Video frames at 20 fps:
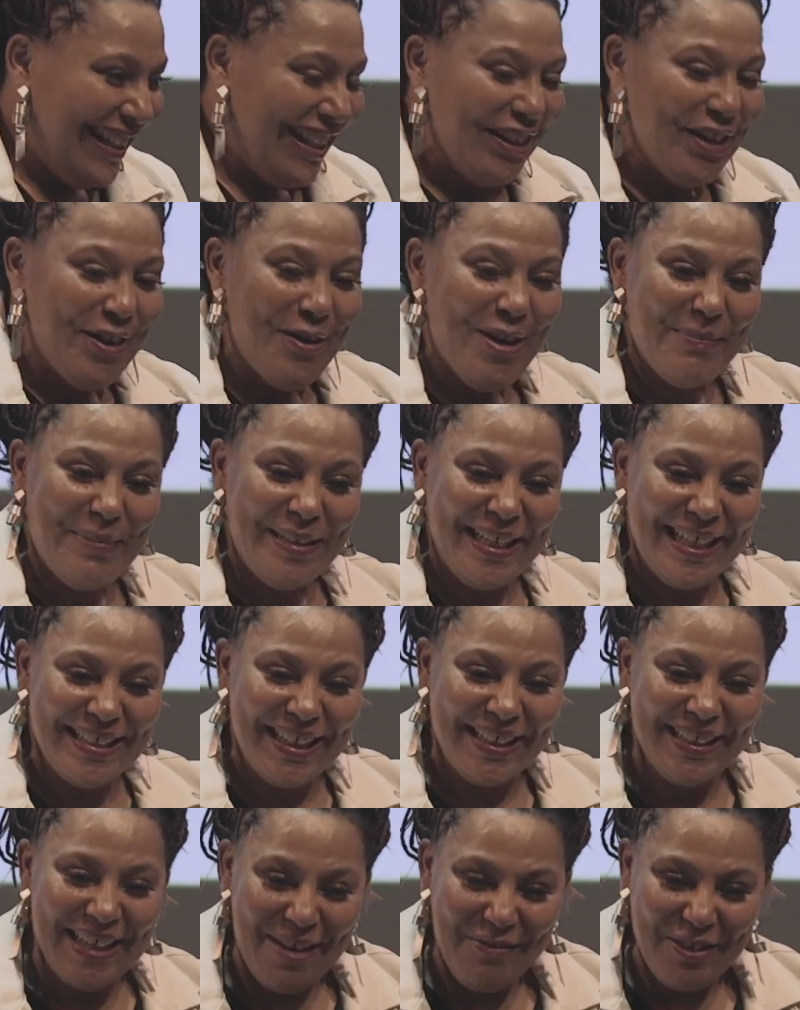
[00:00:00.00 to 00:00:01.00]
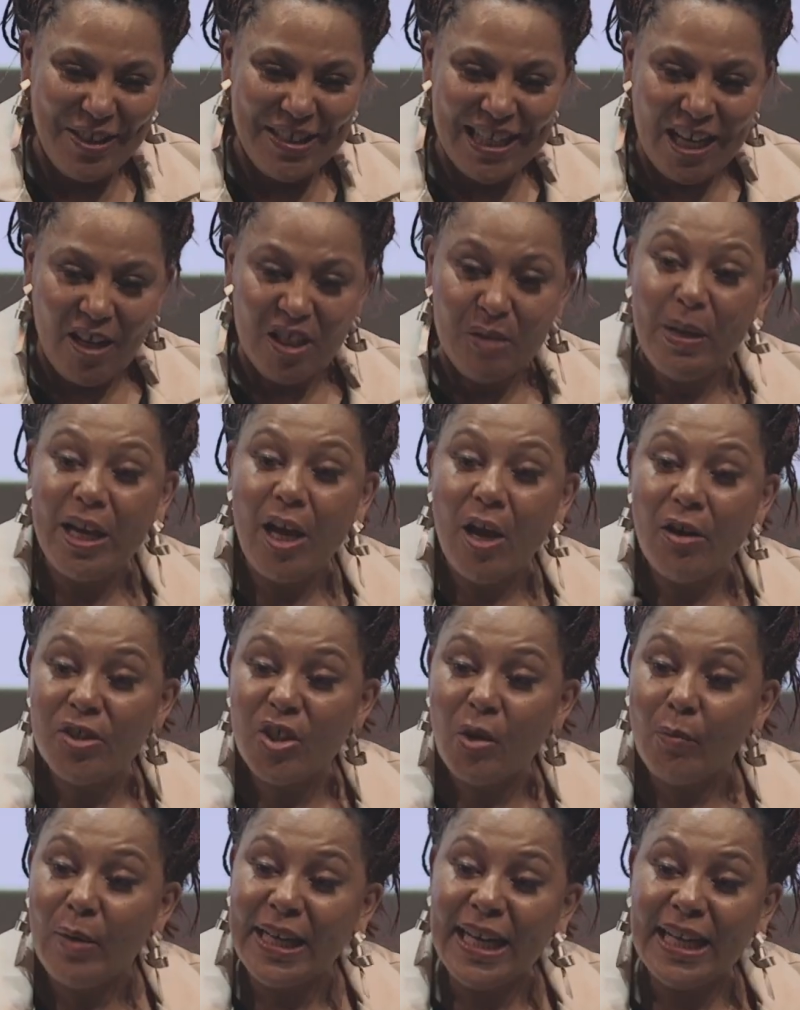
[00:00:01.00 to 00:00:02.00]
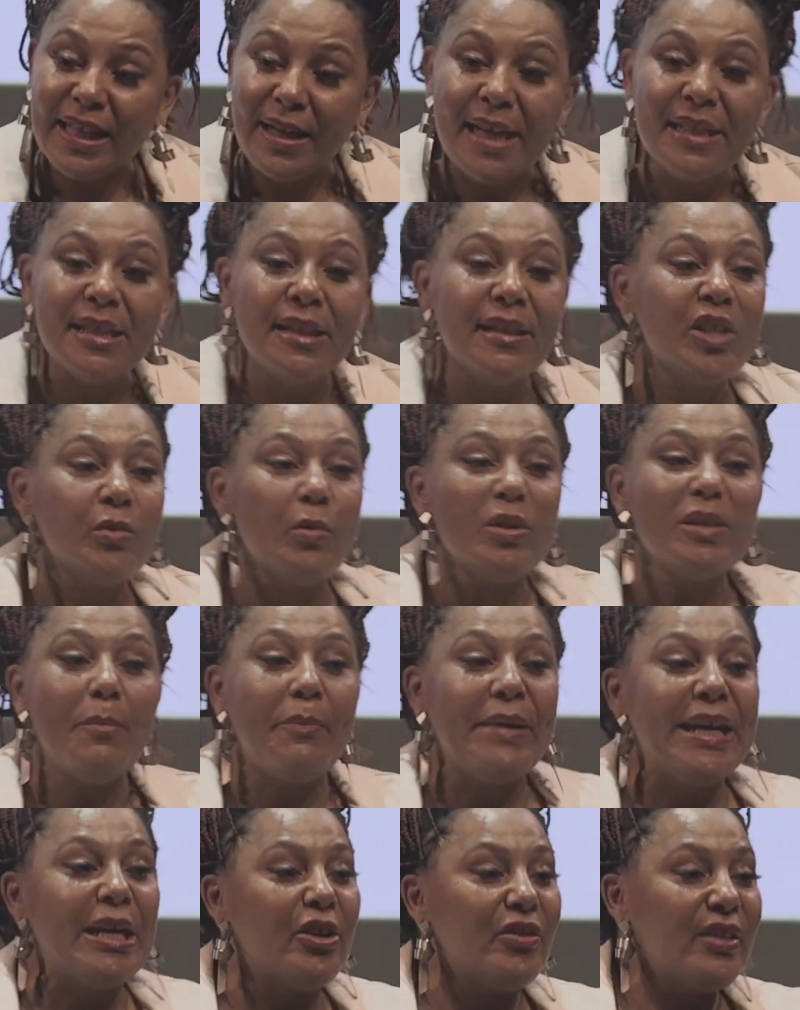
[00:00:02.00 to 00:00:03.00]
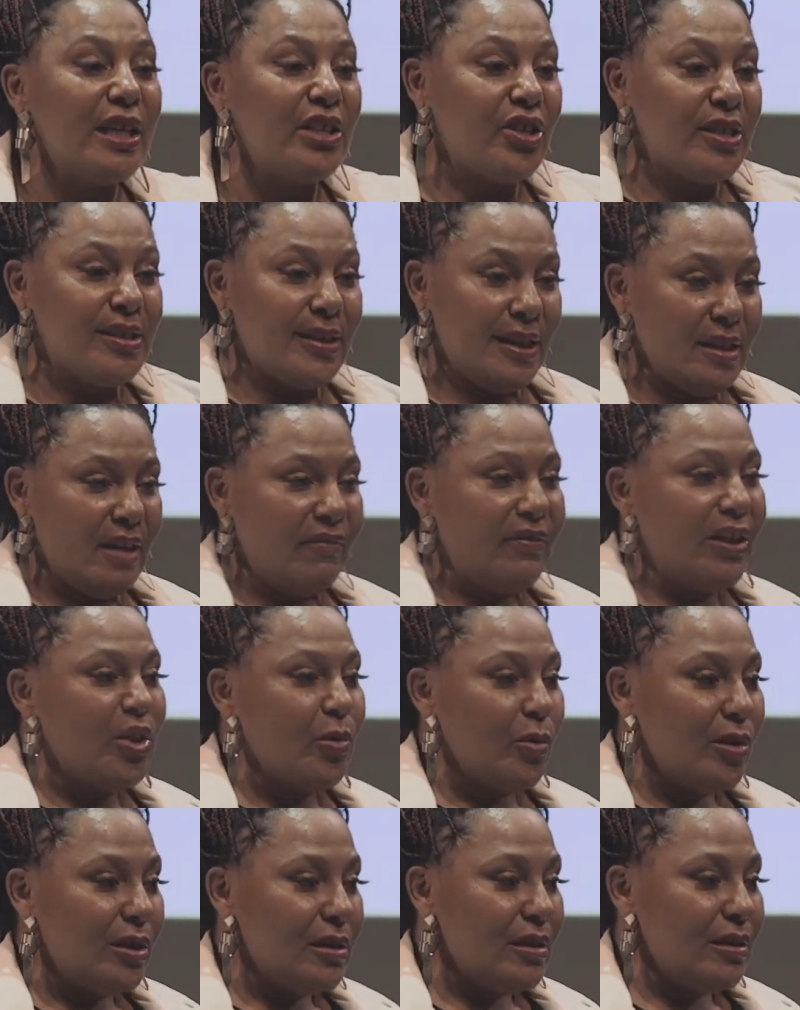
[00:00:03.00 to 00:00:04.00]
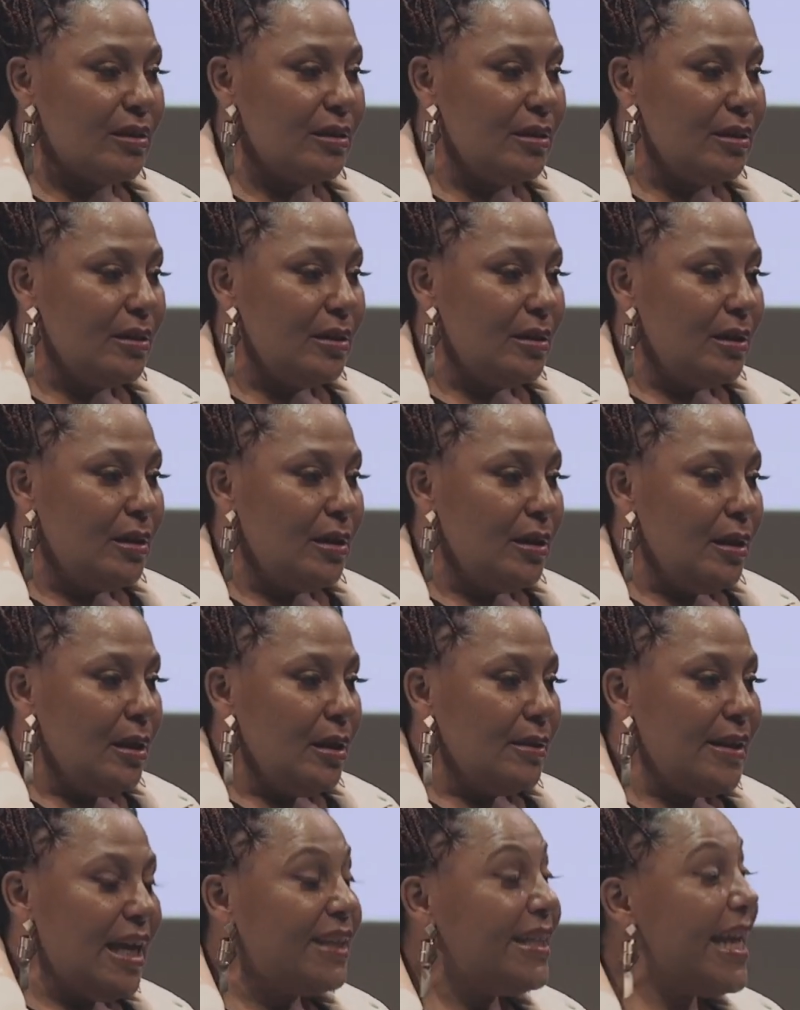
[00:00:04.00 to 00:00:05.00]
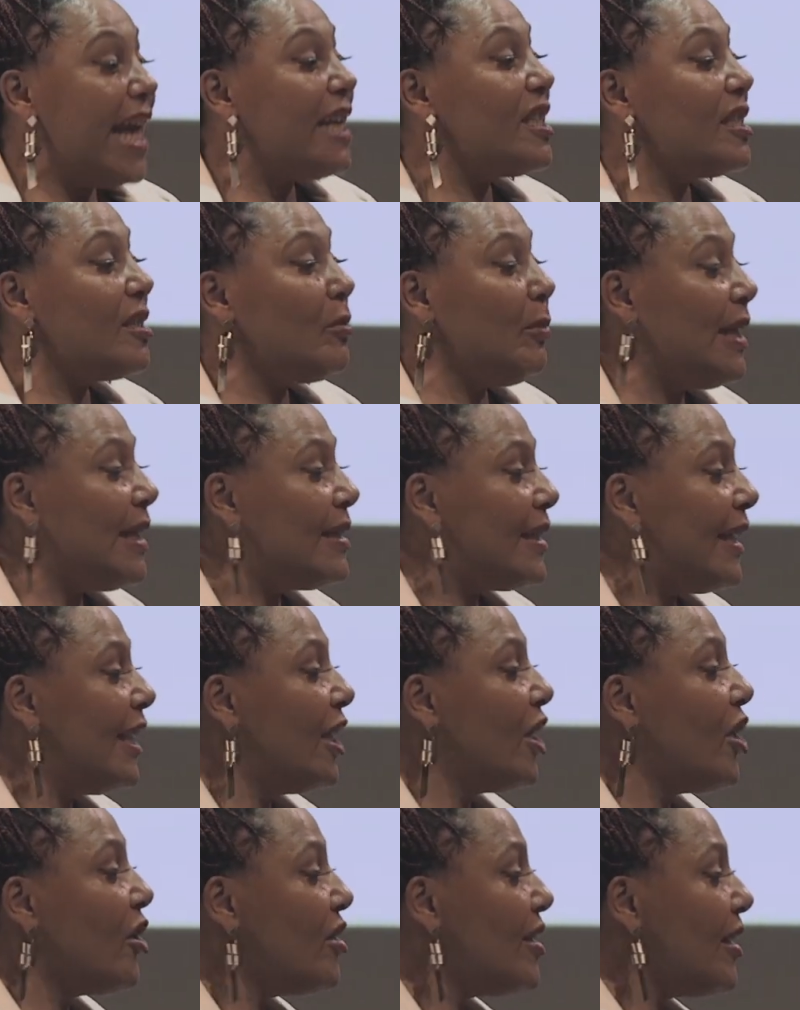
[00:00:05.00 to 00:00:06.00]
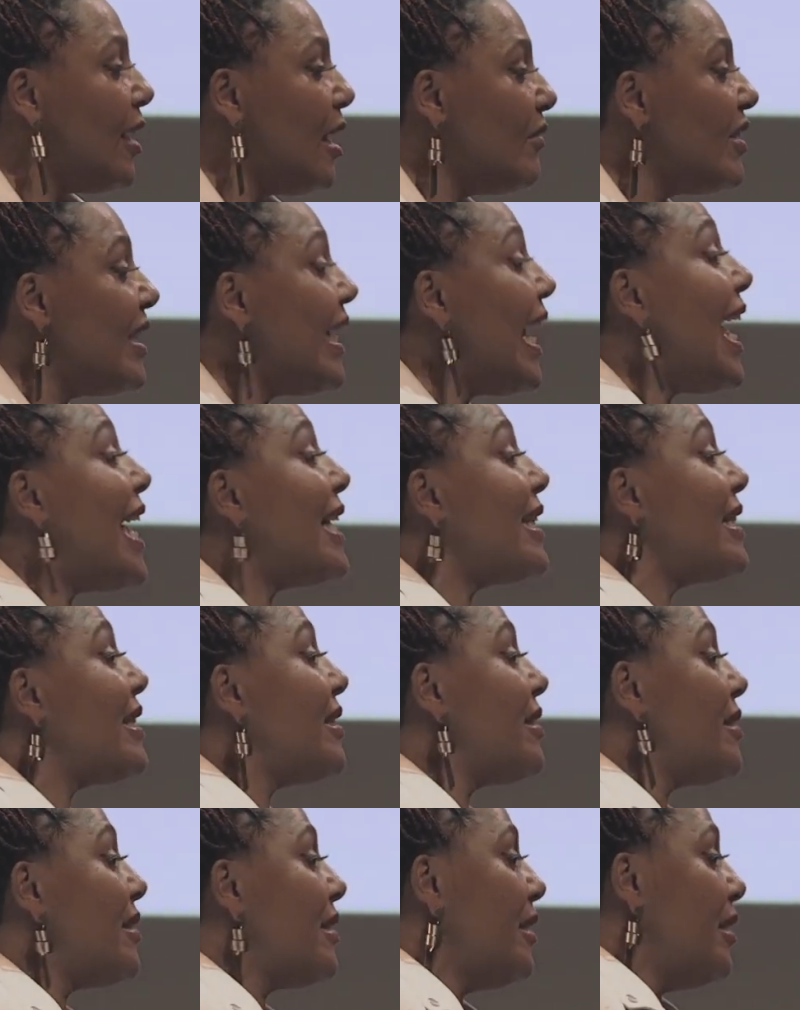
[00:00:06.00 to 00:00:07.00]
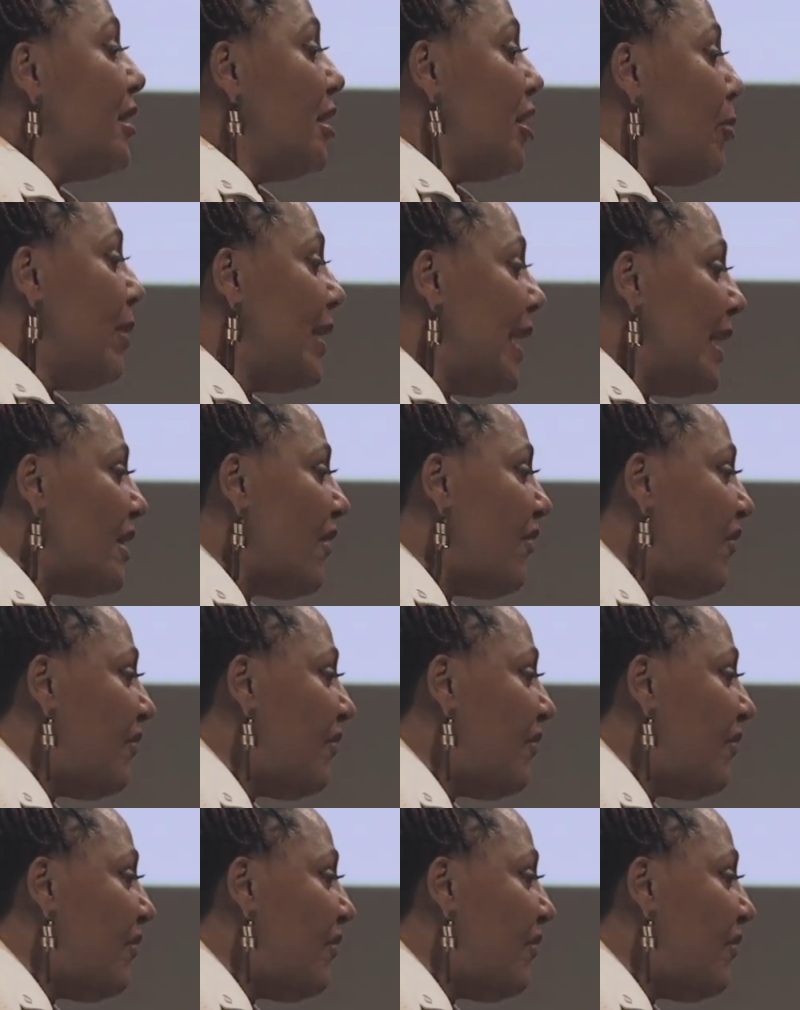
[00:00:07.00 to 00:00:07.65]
and begin to love ourselves. But I also recognized that this was bigger than just individuals. That yes, we need to heal ourselves. Yes, we need